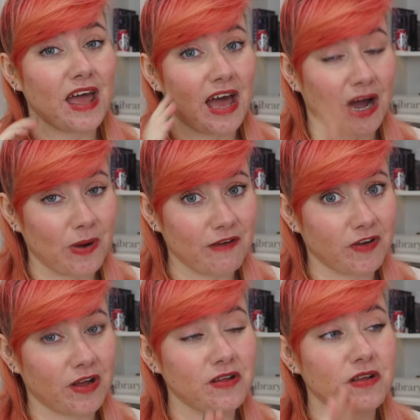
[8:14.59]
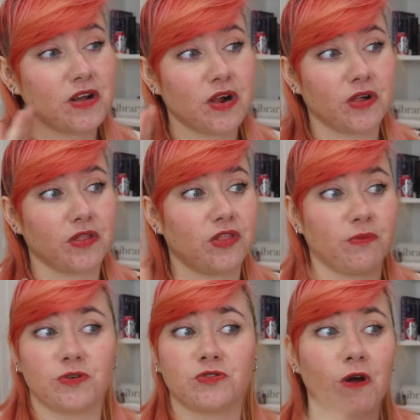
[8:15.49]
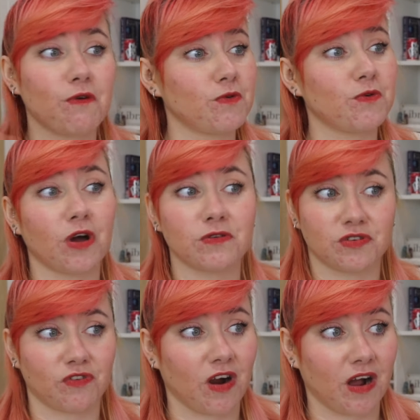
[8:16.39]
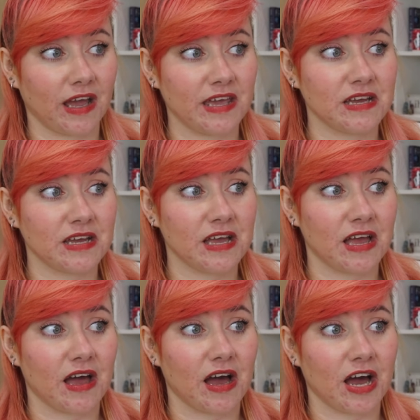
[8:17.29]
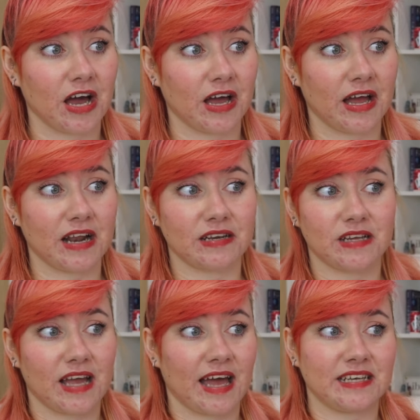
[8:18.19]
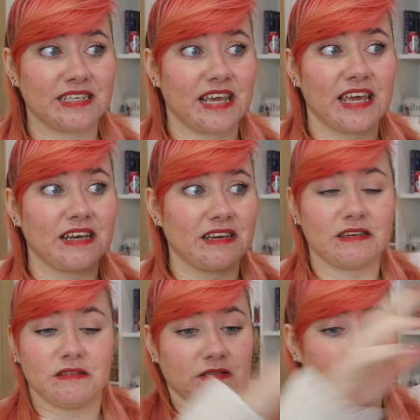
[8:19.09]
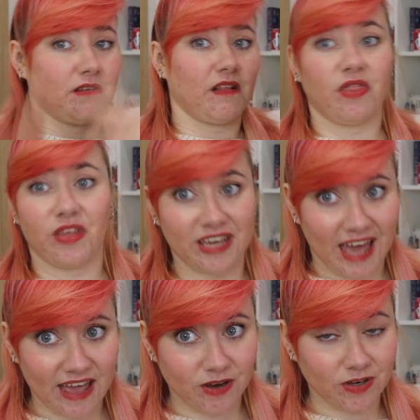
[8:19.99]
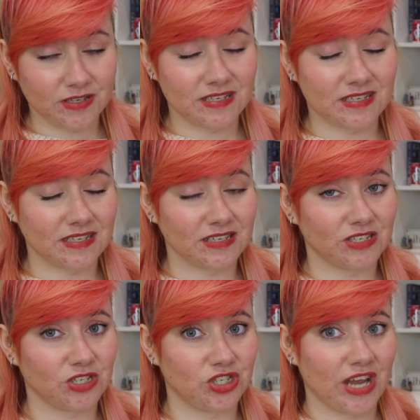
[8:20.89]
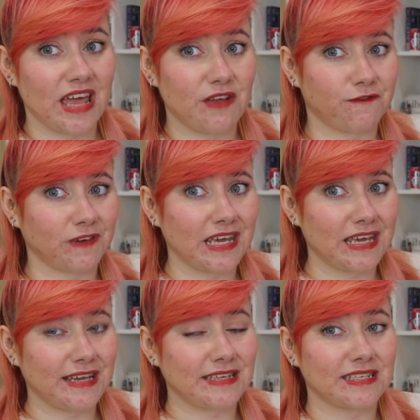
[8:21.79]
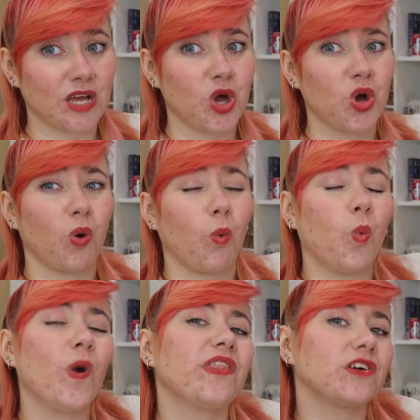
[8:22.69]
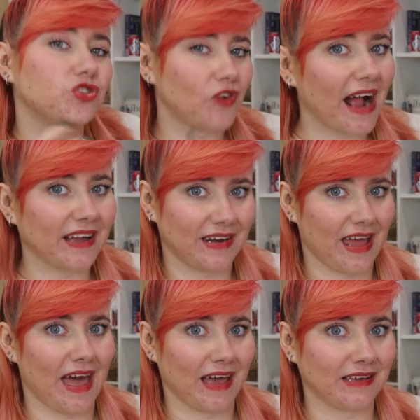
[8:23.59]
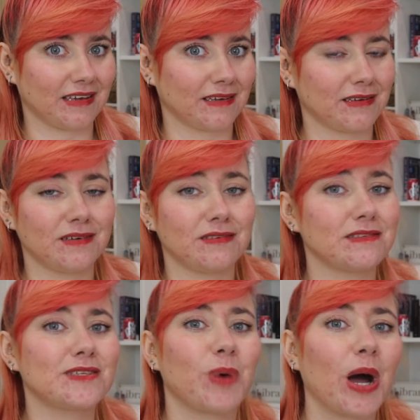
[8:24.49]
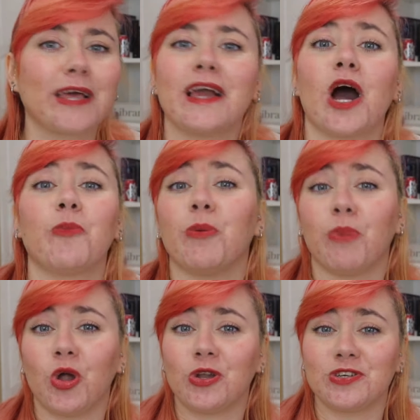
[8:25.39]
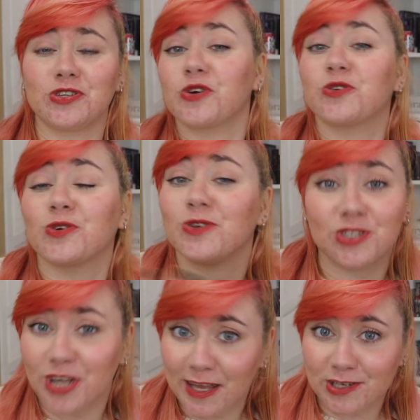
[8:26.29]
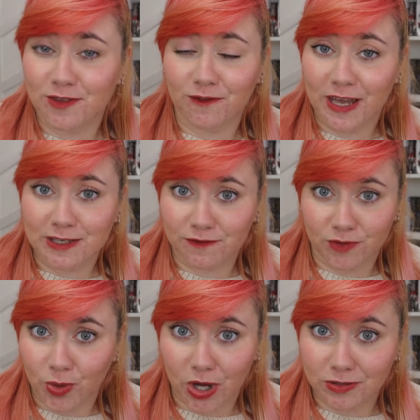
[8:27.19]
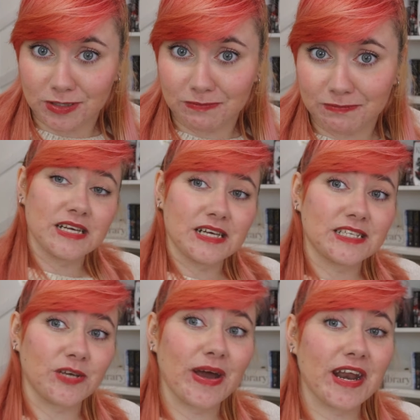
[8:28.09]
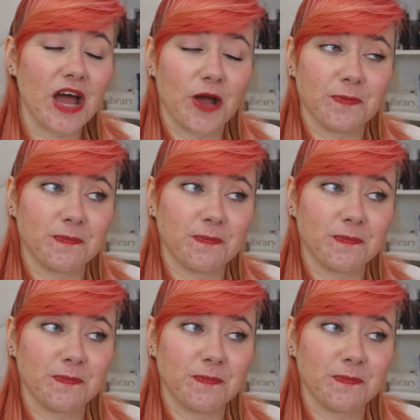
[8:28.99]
However, the betrothal goes awry, uh, and in the chaos, Jay flees with a dragon egg, sparking up a bond that could change the fate of the world. So I don't know.